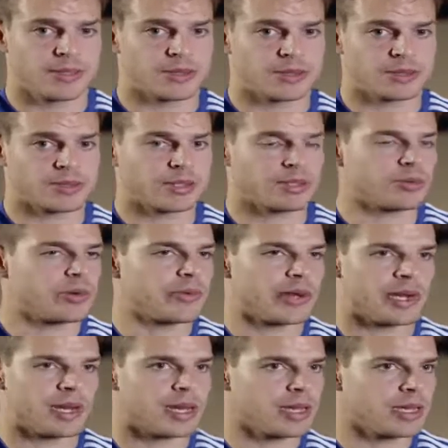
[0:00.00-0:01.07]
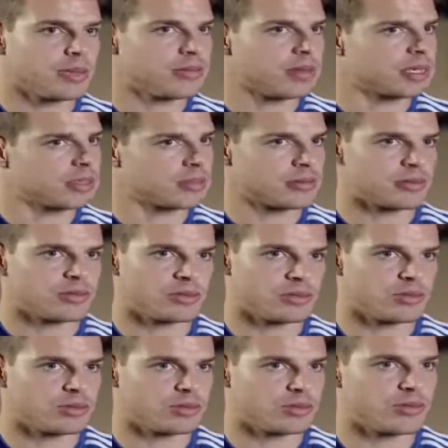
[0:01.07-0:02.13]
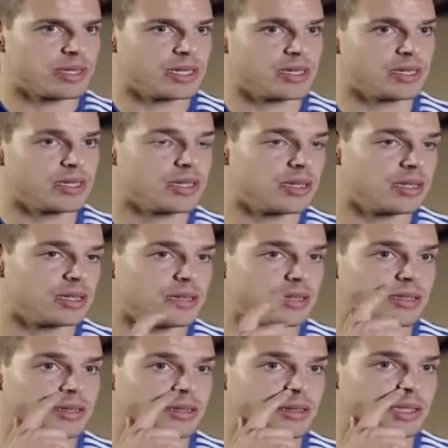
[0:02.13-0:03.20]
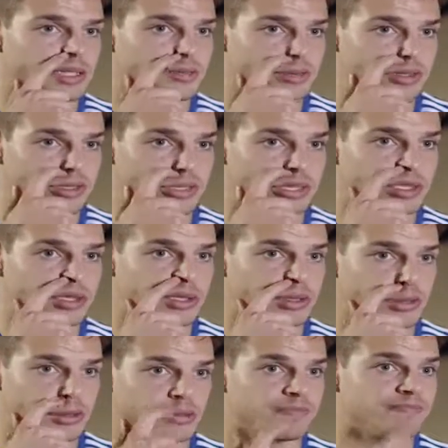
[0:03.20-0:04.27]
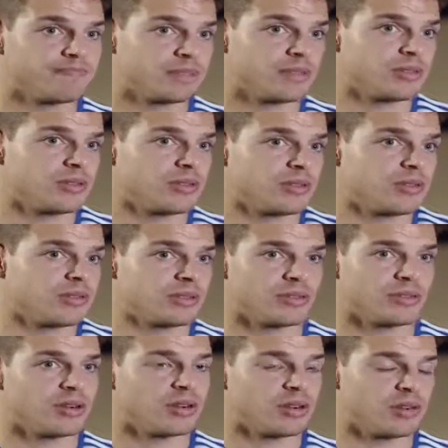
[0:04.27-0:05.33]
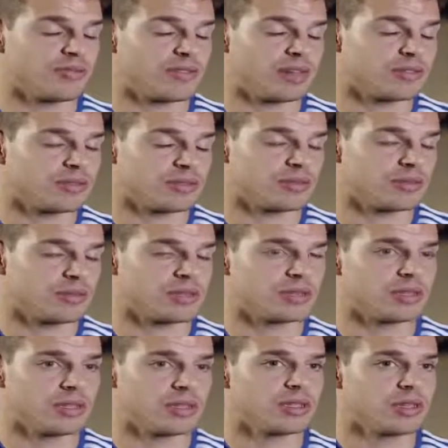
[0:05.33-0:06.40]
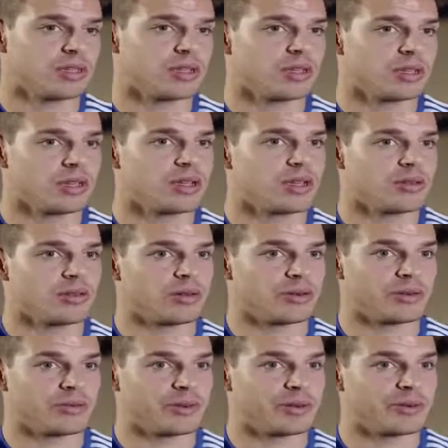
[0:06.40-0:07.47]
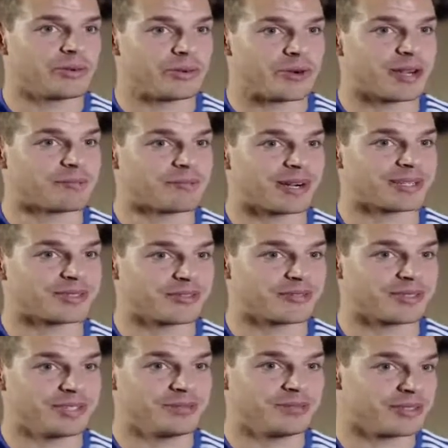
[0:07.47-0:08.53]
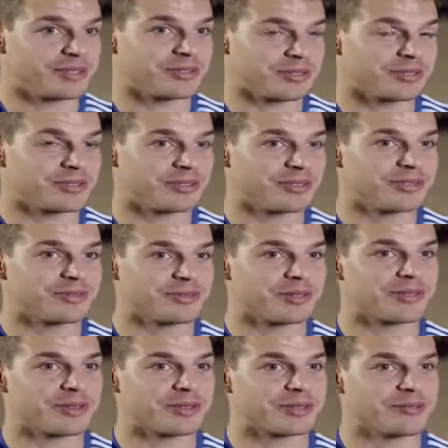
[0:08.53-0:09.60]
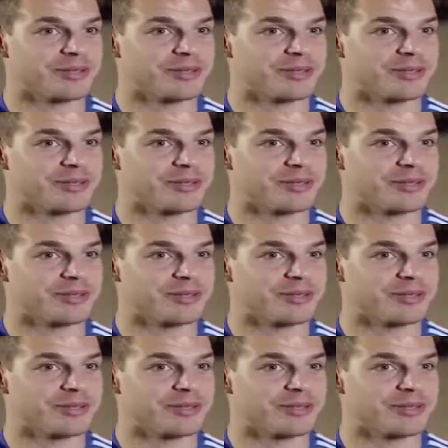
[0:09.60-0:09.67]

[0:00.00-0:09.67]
sometimes we were unlucky, but to be in this position, you know, all of us, obviously, we are part of this because we were on the